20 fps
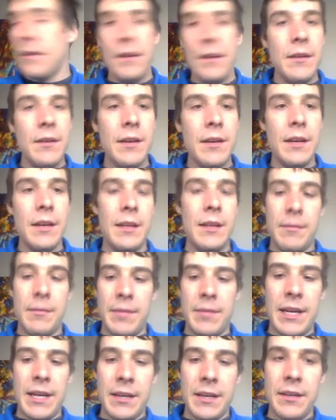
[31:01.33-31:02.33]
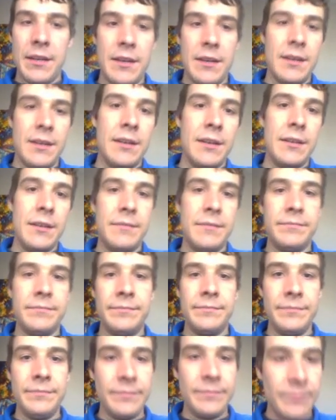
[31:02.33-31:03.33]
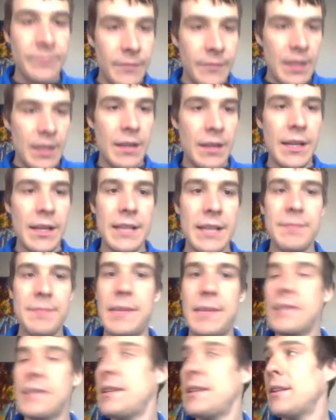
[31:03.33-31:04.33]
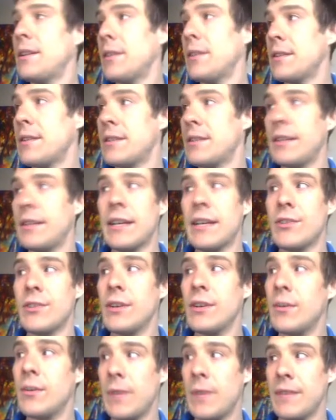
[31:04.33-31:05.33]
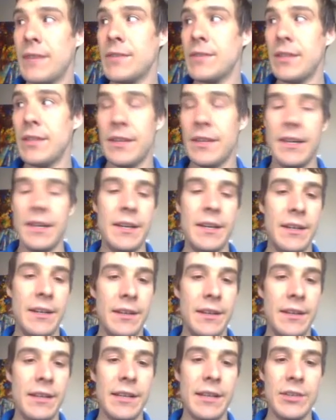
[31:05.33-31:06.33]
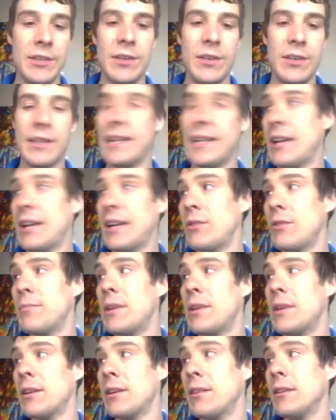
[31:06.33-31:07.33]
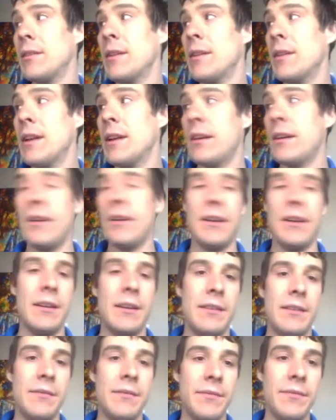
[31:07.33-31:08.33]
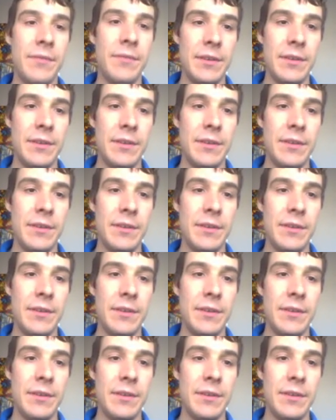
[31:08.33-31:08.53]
Okay, and I'm back. And the last piece here is electron waves, the electron cloud model of